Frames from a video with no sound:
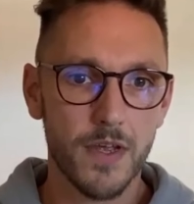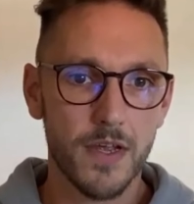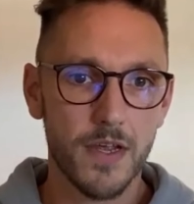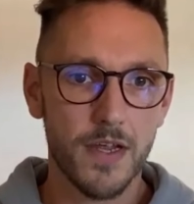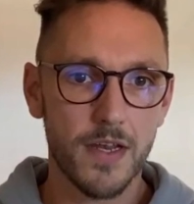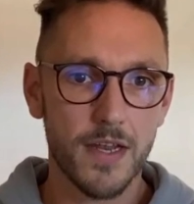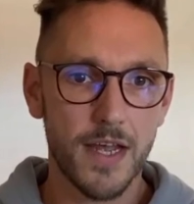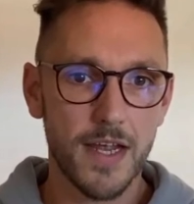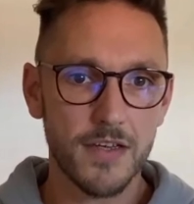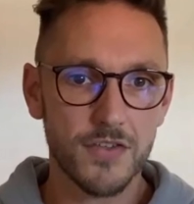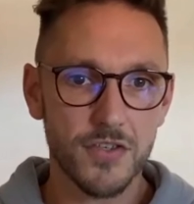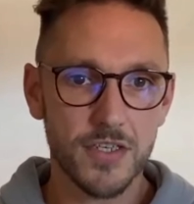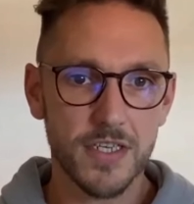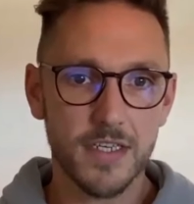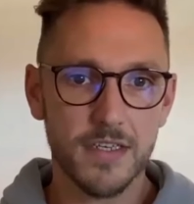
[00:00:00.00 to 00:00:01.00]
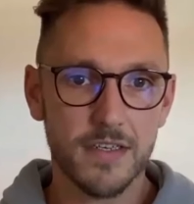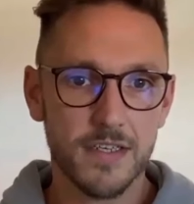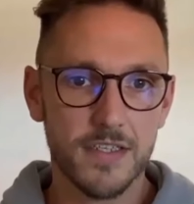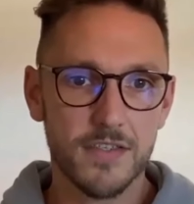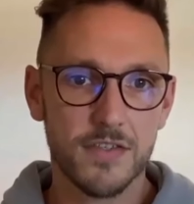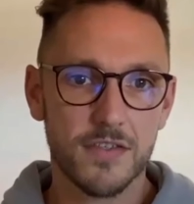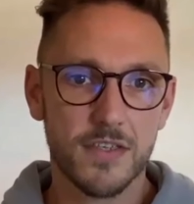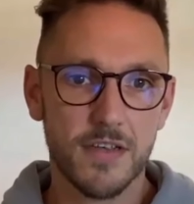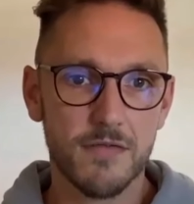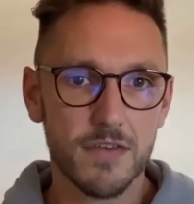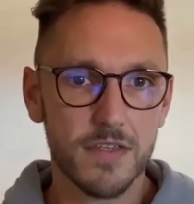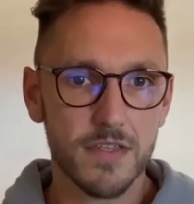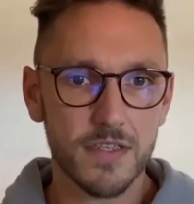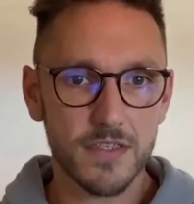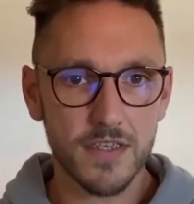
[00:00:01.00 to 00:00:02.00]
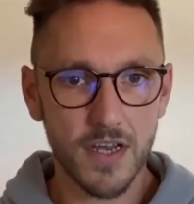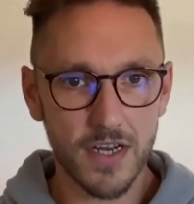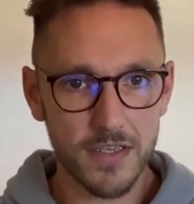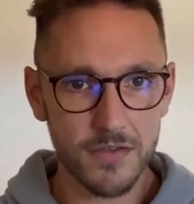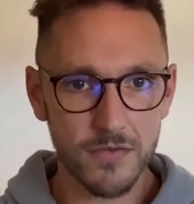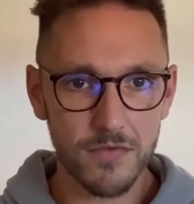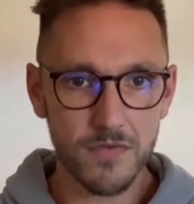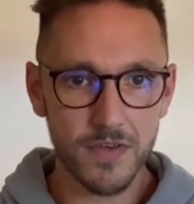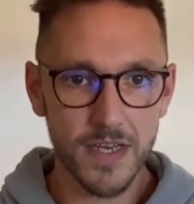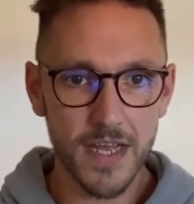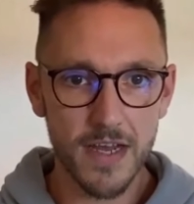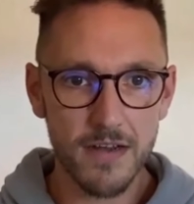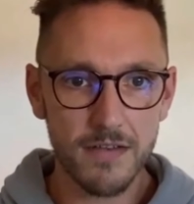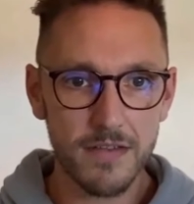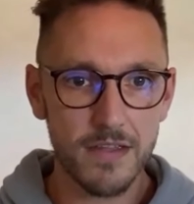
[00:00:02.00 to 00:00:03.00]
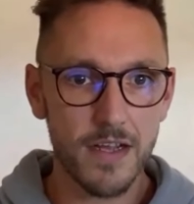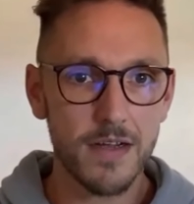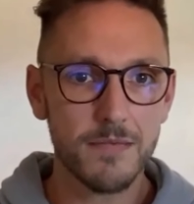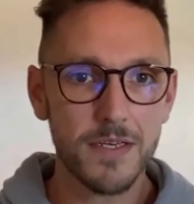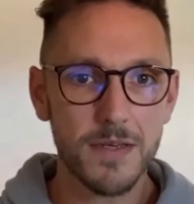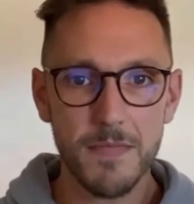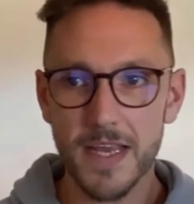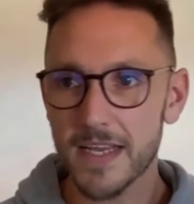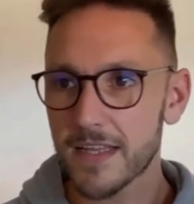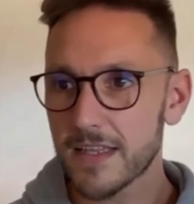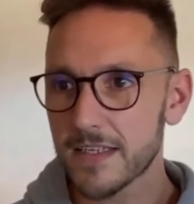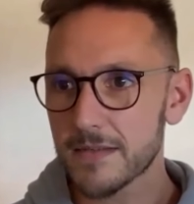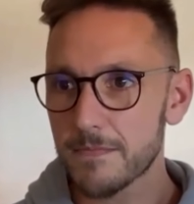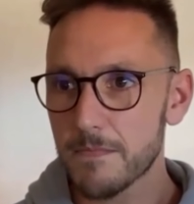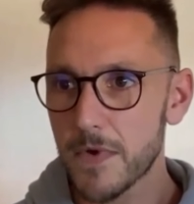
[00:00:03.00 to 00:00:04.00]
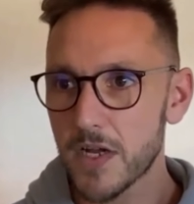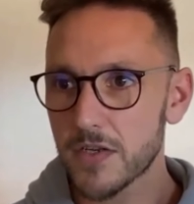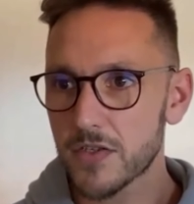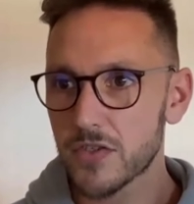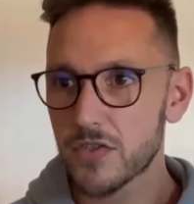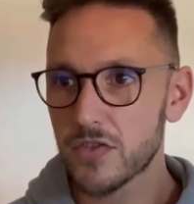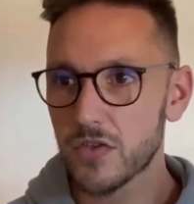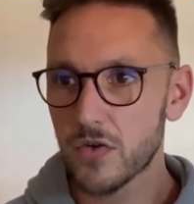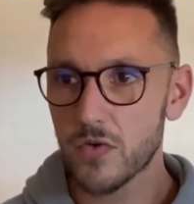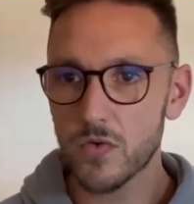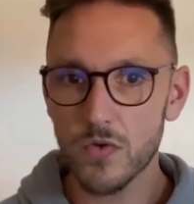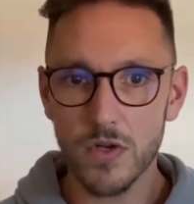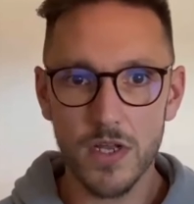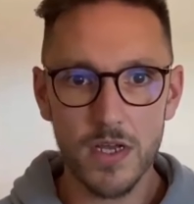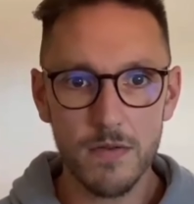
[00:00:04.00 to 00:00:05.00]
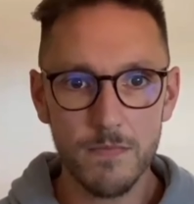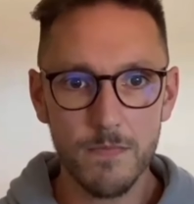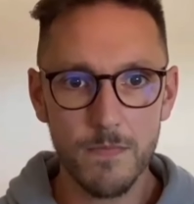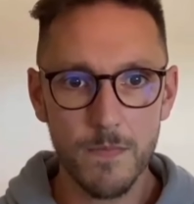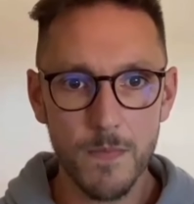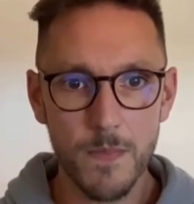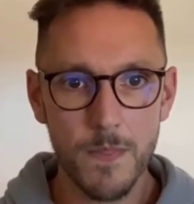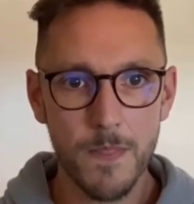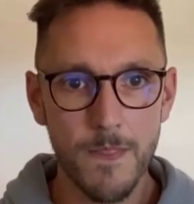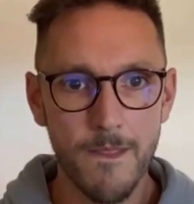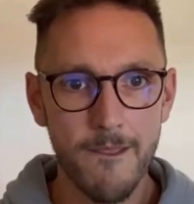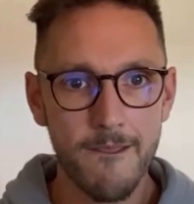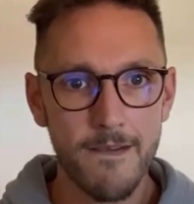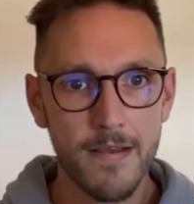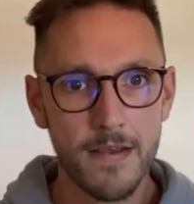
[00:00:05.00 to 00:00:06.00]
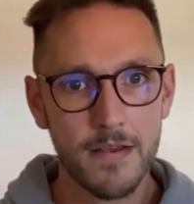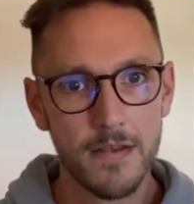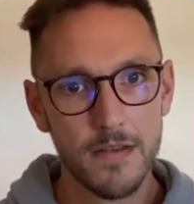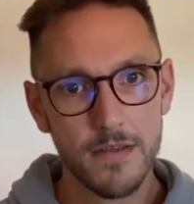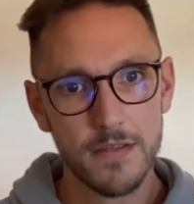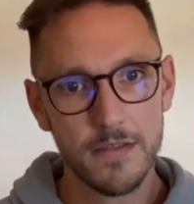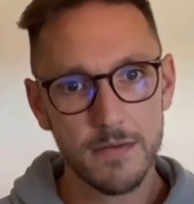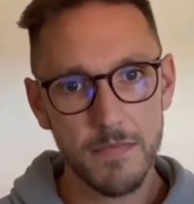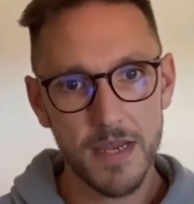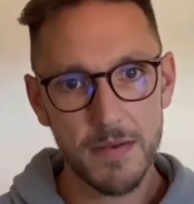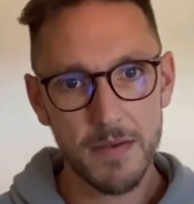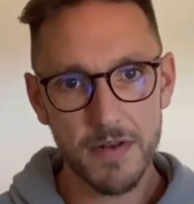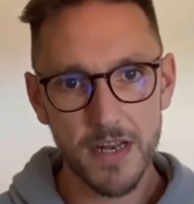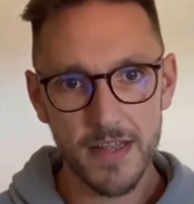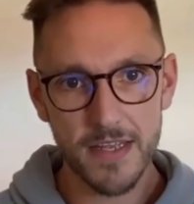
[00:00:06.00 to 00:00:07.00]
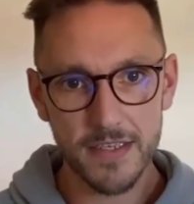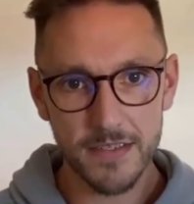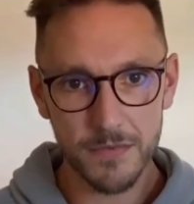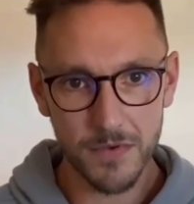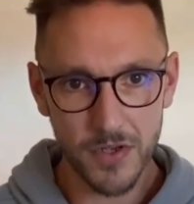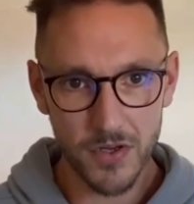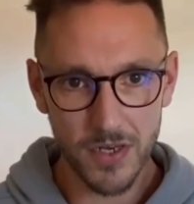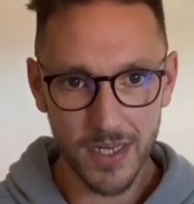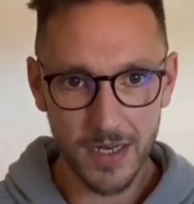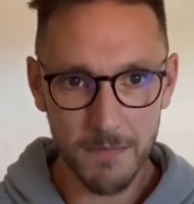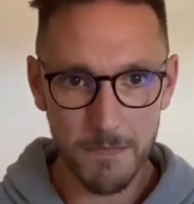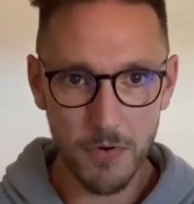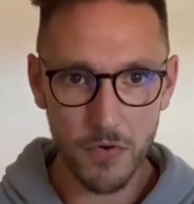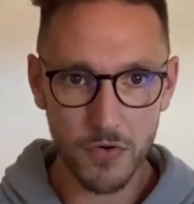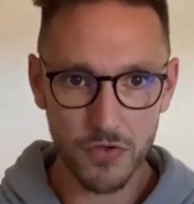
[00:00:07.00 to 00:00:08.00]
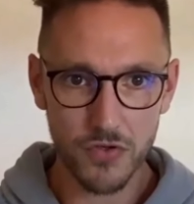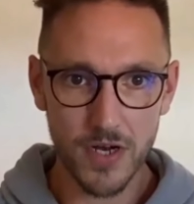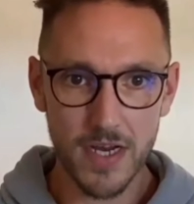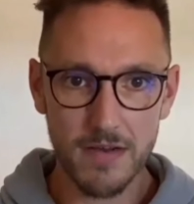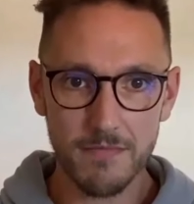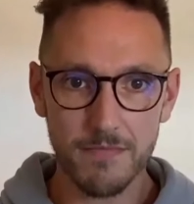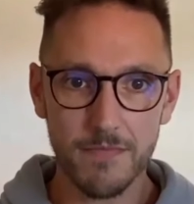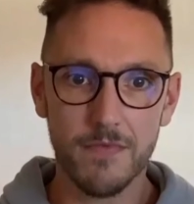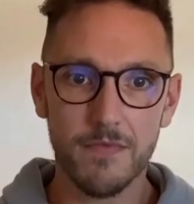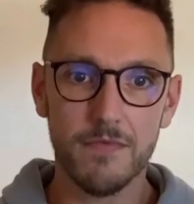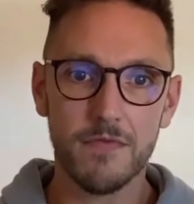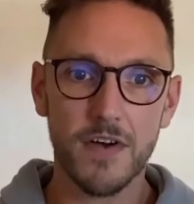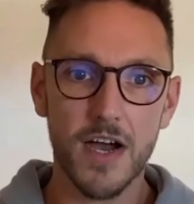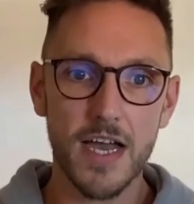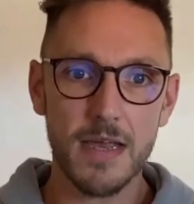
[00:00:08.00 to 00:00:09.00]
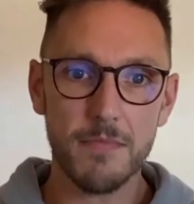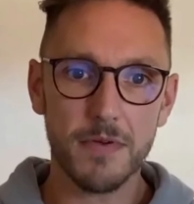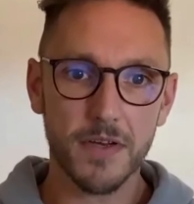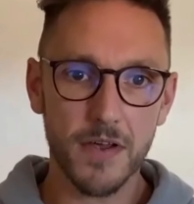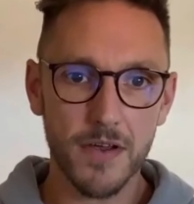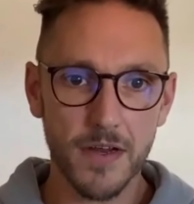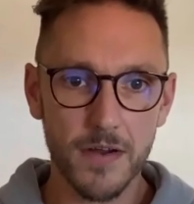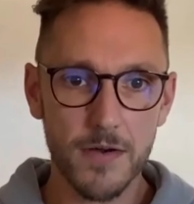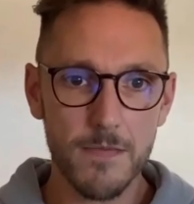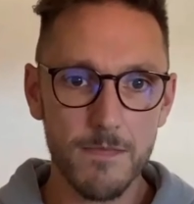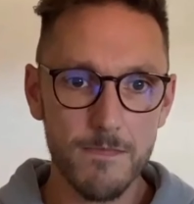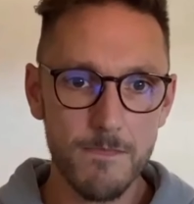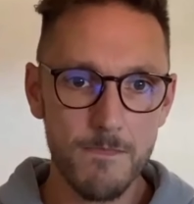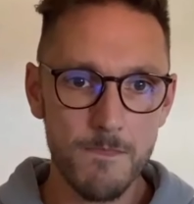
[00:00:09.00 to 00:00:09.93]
and actually let's just get rid of the title for now. I'm going to make this much taller, maybe like this, so we've got like a portrait vibe going on.